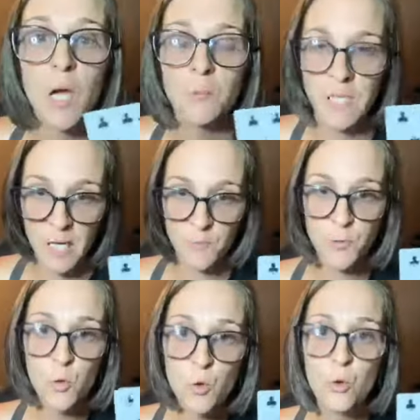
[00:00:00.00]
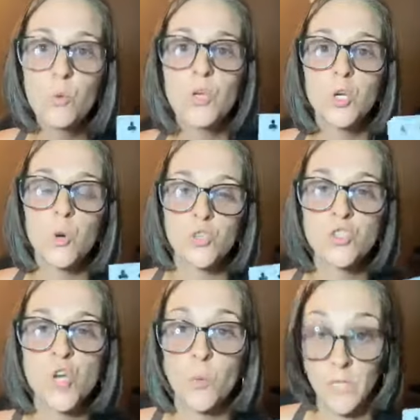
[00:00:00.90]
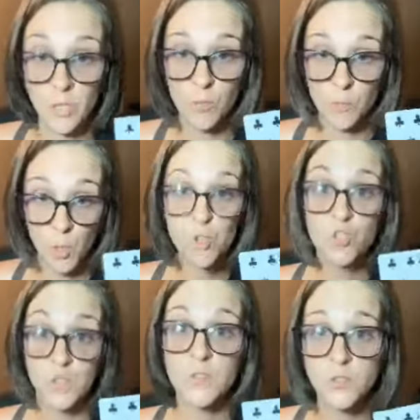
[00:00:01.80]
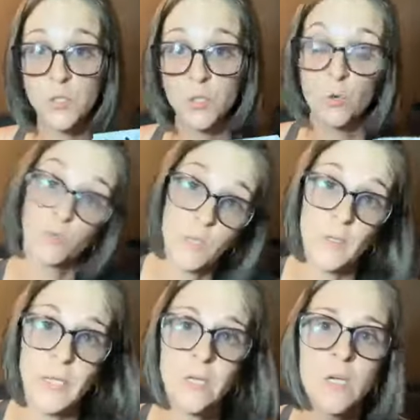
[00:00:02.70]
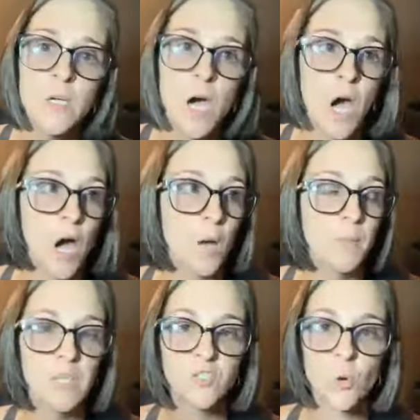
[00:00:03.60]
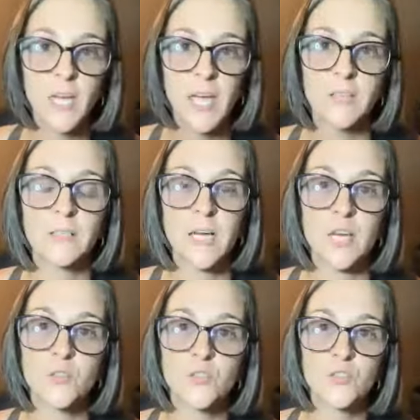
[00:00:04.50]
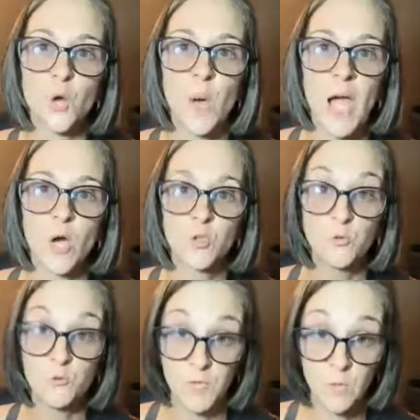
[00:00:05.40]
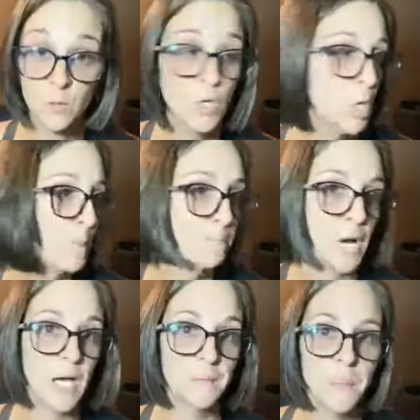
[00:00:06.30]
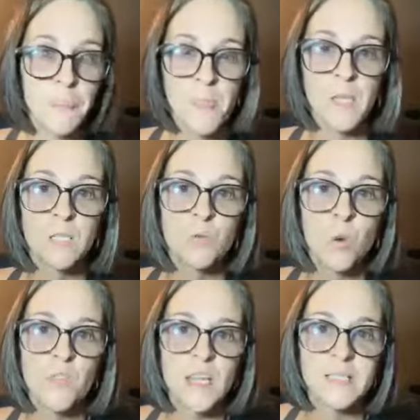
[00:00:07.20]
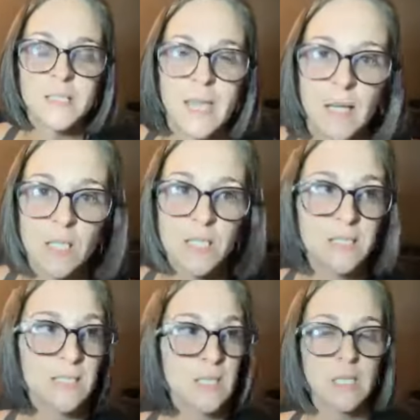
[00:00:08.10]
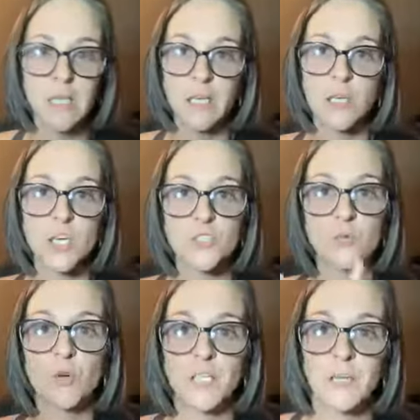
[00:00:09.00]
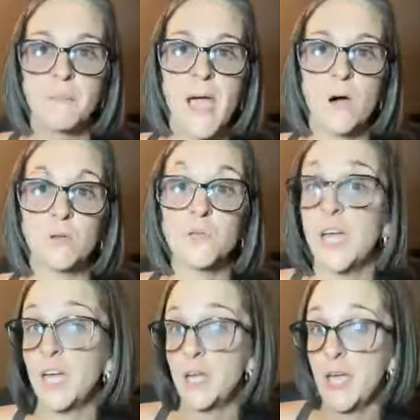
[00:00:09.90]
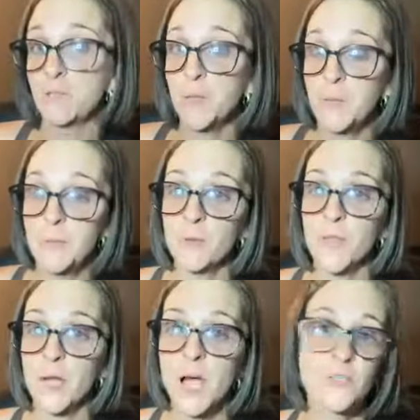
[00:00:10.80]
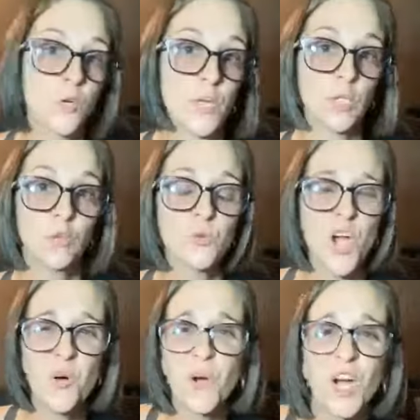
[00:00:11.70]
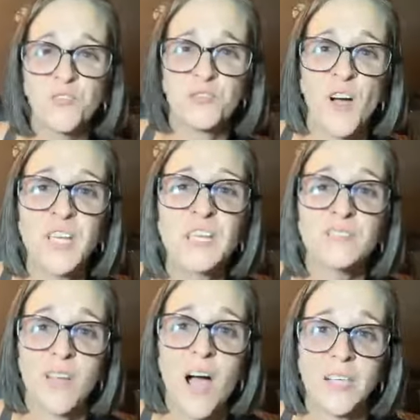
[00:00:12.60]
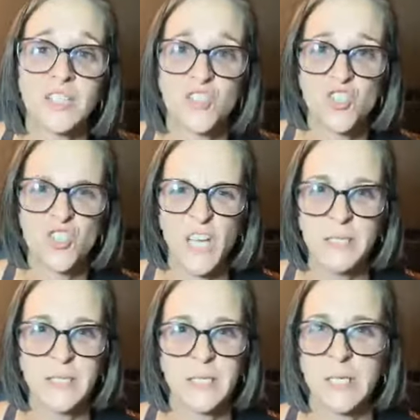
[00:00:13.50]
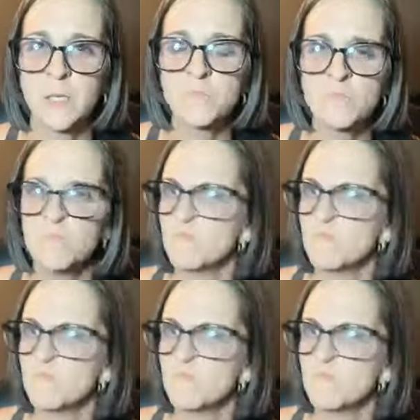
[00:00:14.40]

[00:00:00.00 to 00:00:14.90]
be careful who you are showing your emotions to, really. It's okay to let others know how you feel, but what they say, a listening ear is a running mouth. And half the people that I know that you know are fucking lying, shiesty